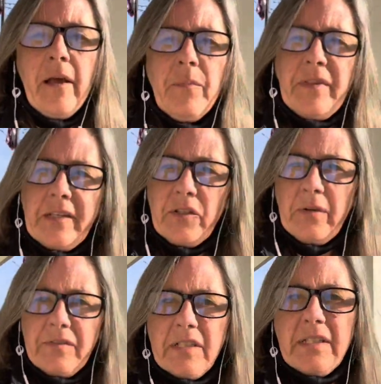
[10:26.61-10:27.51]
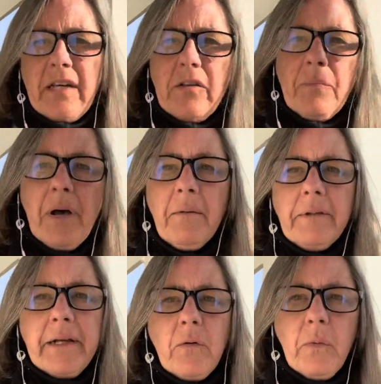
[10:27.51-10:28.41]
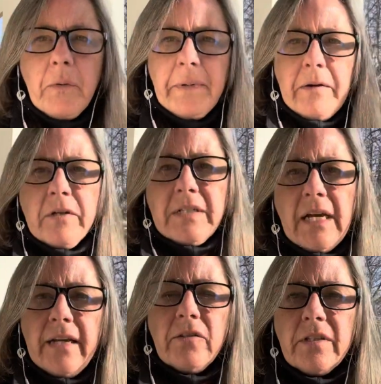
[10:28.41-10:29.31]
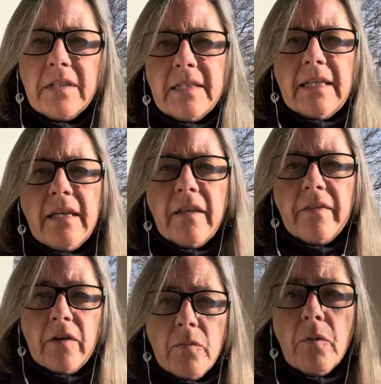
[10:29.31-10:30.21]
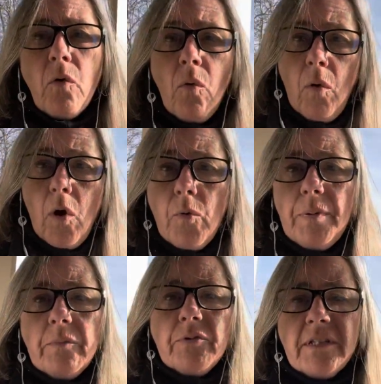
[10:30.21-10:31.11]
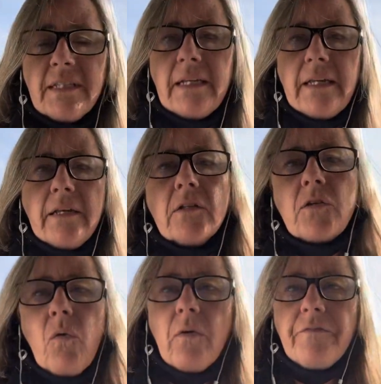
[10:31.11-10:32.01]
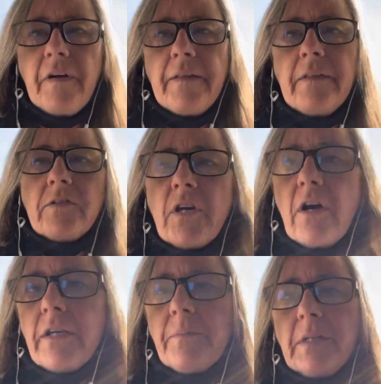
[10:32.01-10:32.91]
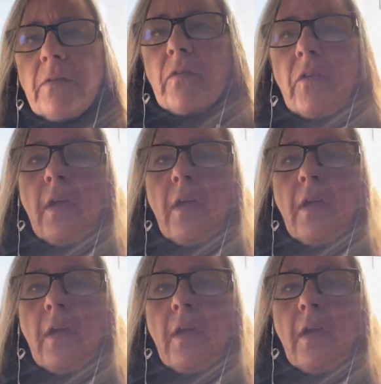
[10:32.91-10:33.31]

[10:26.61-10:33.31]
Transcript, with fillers: but they do have to tell the public where we are entitled to see their open proceedings or find their documents.